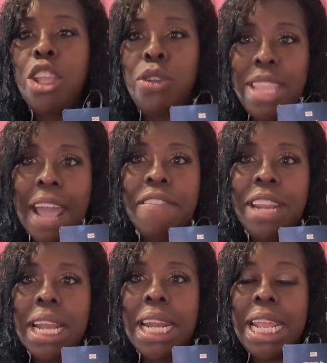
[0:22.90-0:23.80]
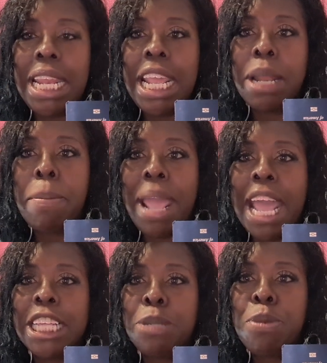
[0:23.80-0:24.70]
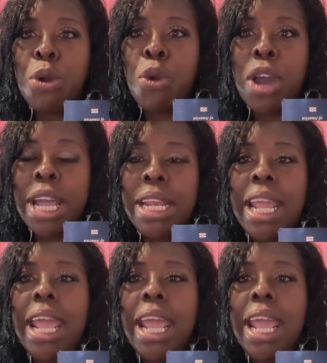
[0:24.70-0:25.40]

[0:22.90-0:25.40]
You definitely need a passport,